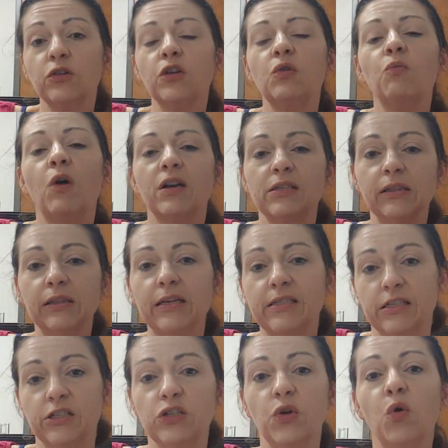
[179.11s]
You want to
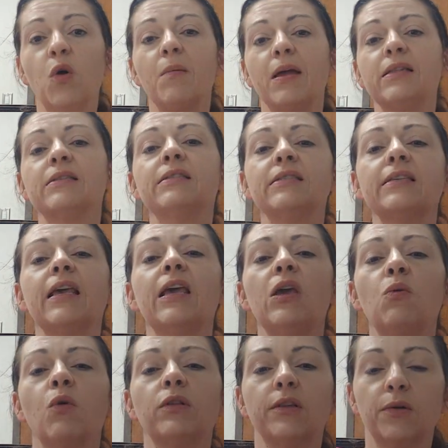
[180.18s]
listen to them and see
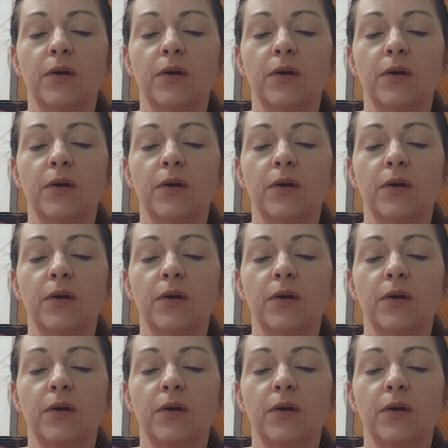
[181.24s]
what their